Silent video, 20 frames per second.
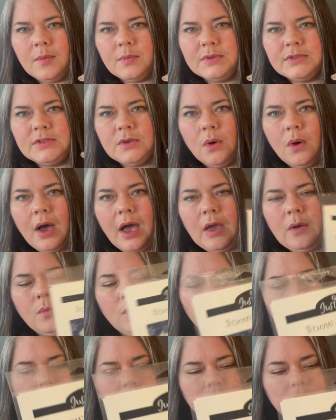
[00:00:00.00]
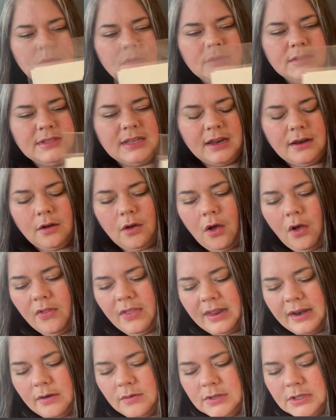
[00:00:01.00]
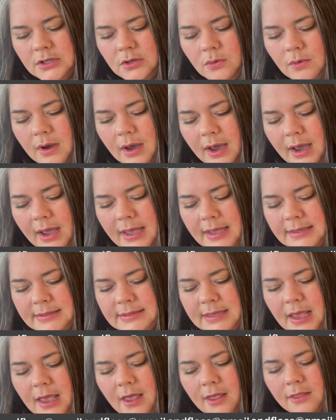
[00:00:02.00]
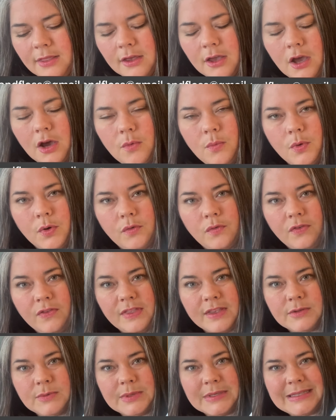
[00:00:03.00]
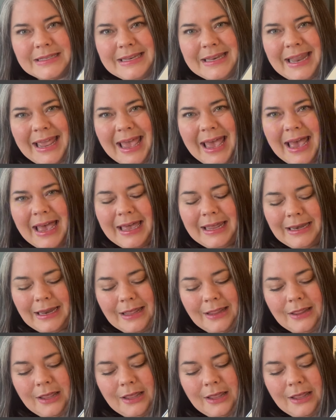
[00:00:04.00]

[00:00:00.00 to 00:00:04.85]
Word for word: So I will send all that out to you guys. The code word for this was Nan.